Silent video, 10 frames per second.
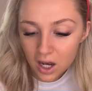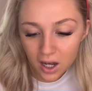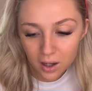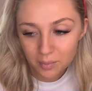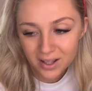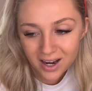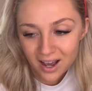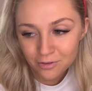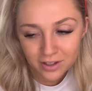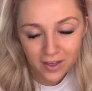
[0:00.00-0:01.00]
But
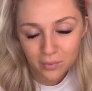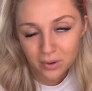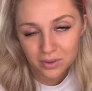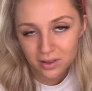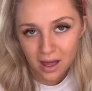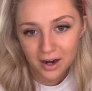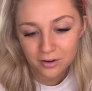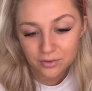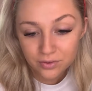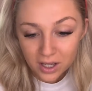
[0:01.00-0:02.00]
I feel that way with a lot
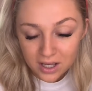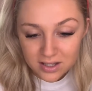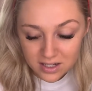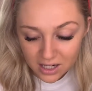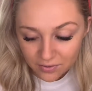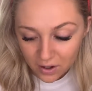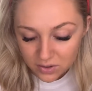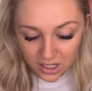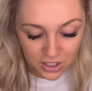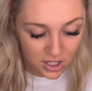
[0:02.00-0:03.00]
of stick
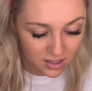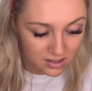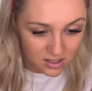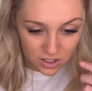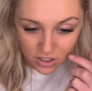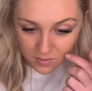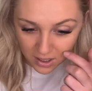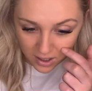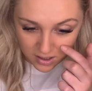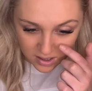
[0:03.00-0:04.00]
foundations just
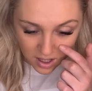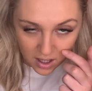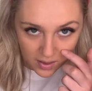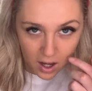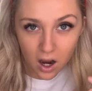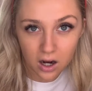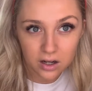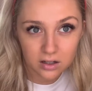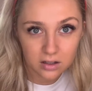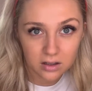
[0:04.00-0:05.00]
because they
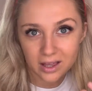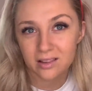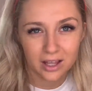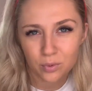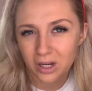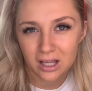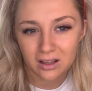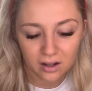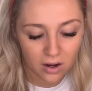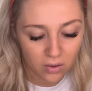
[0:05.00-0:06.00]
aren't like
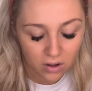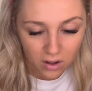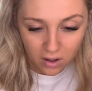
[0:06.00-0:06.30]
liquidy, you know?